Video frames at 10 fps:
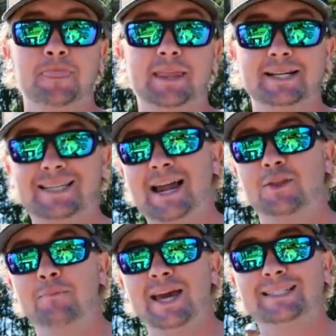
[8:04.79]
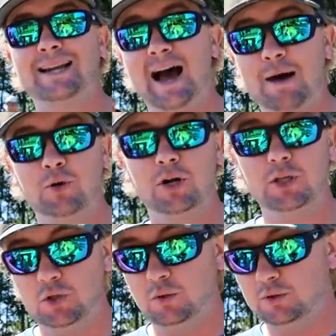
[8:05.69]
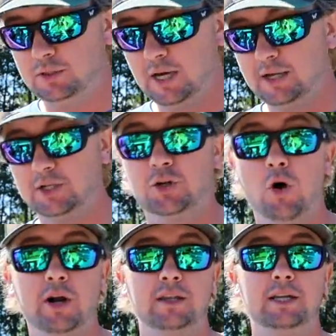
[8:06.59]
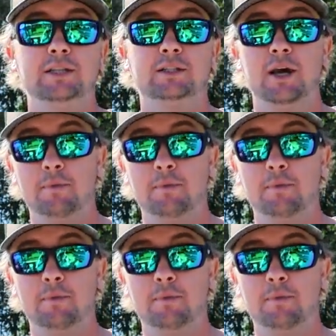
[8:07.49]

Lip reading: and that's kind of the baits that I'm gonna use to target these